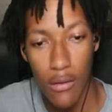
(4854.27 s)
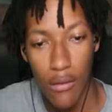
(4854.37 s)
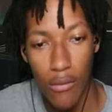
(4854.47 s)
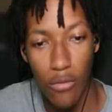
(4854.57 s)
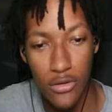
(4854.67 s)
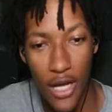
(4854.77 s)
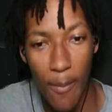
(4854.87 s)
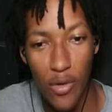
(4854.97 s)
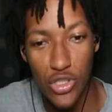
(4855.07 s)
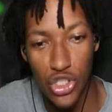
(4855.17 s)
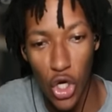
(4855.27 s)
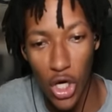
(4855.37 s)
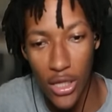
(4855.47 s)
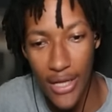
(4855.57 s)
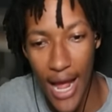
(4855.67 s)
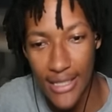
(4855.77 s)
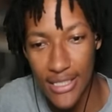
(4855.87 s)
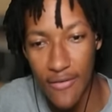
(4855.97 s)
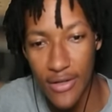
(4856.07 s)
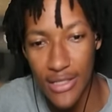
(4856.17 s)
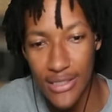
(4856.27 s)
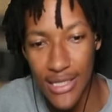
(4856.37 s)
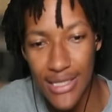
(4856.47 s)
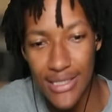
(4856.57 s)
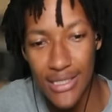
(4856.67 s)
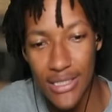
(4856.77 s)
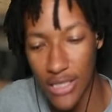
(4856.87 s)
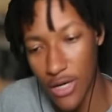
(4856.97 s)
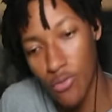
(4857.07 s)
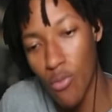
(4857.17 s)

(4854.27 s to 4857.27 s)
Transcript: What type of circling activities is this? An